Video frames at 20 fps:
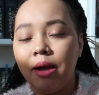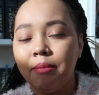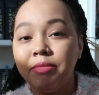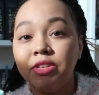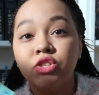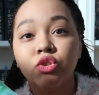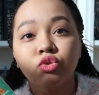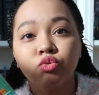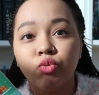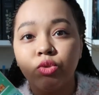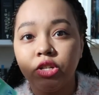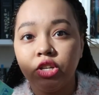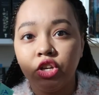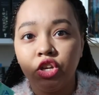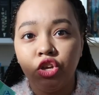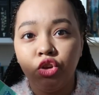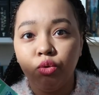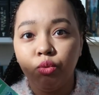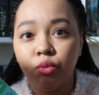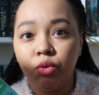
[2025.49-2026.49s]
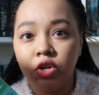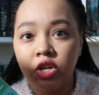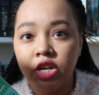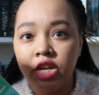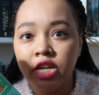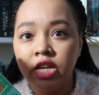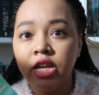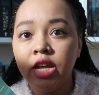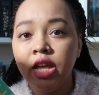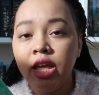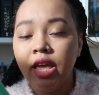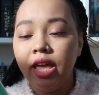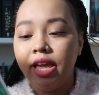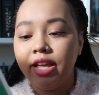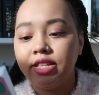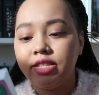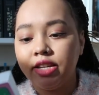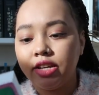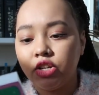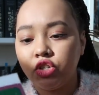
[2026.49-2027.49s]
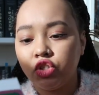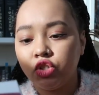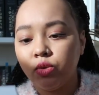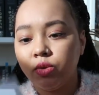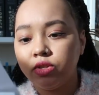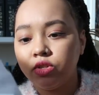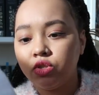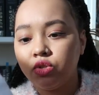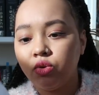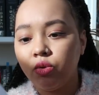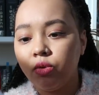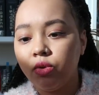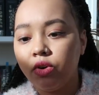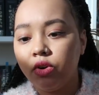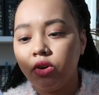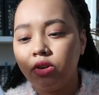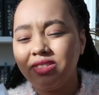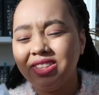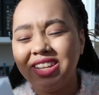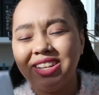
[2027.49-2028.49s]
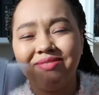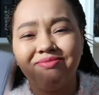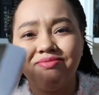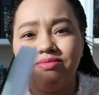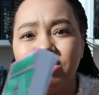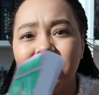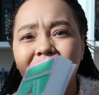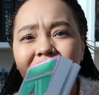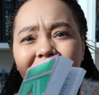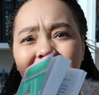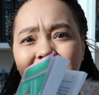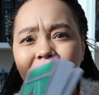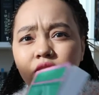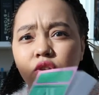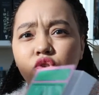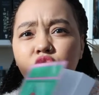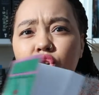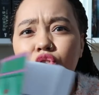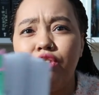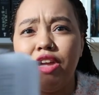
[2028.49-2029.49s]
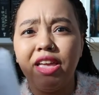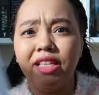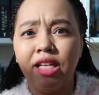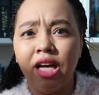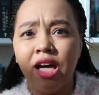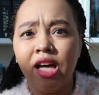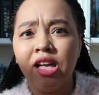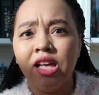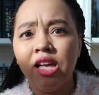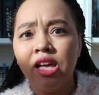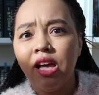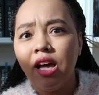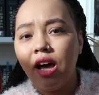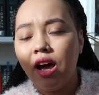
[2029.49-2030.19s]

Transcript: This was a really cute read. It's like a short story, like a little novella,